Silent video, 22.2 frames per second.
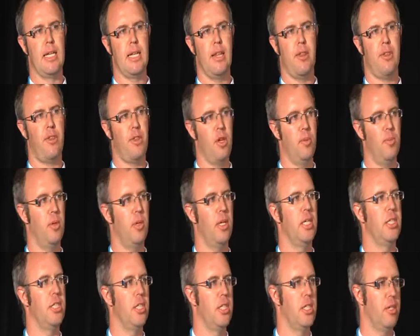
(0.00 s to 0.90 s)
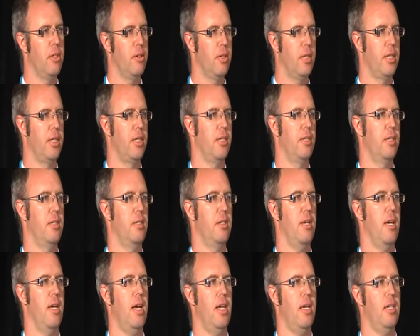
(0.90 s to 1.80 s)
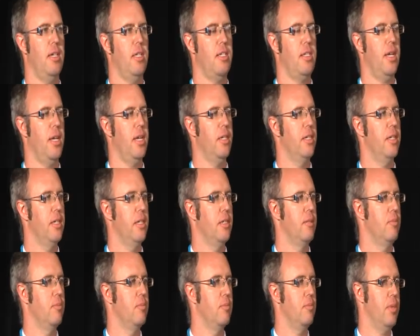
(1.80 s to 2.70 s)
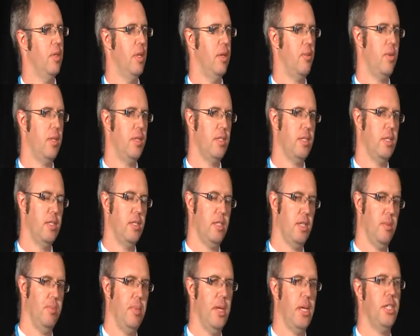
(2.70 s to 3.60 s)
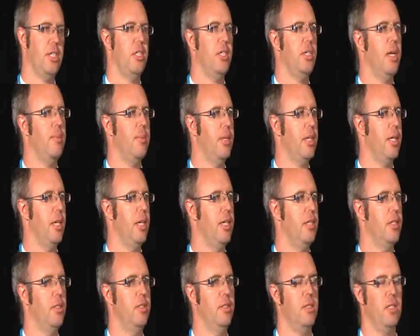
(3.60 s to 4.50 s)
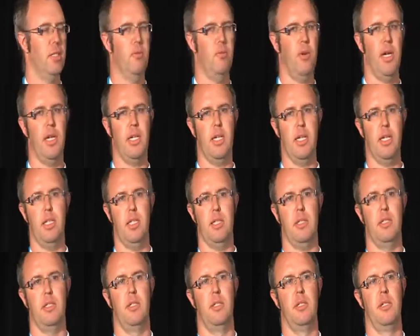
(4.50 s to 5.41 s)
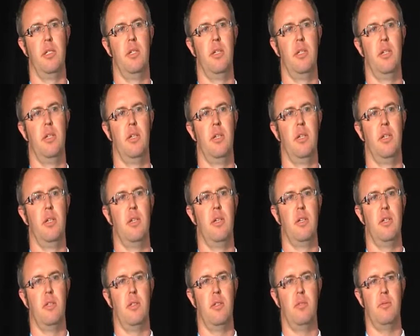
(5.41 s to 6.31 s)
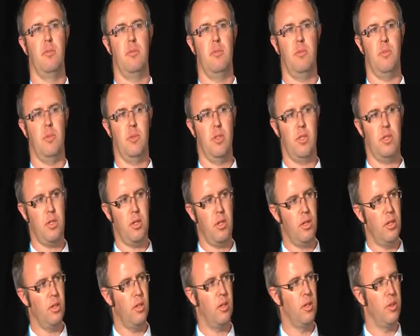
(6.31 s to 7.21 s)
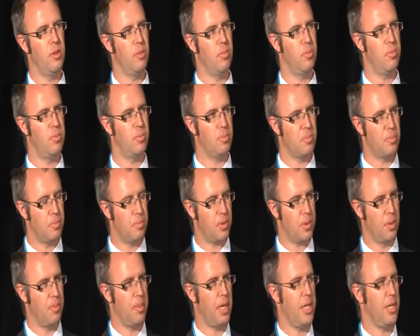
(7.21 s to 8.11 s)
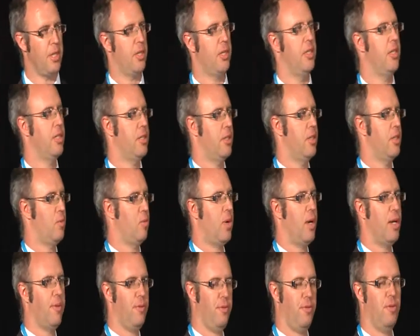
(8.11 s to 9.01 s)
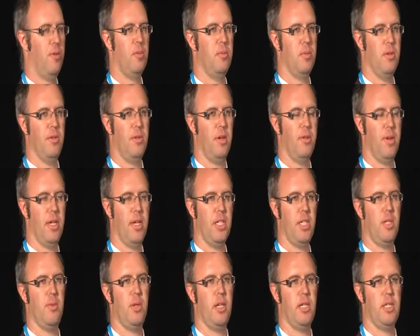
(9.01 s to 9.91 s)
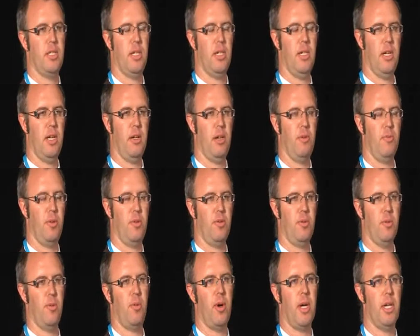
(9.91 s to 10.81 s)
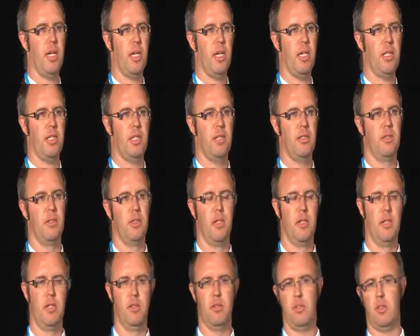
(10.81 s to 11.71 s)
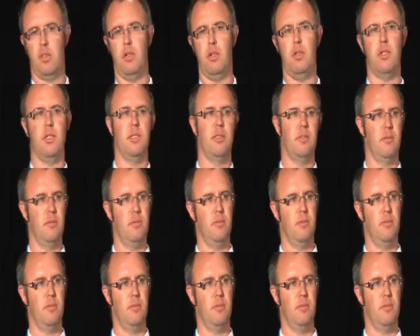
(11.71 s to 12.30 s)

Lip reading: thermal engineering, understanding, in one sense, combustion applications and radiation. So combustion is just one form of energy release and one form of radiation. Solar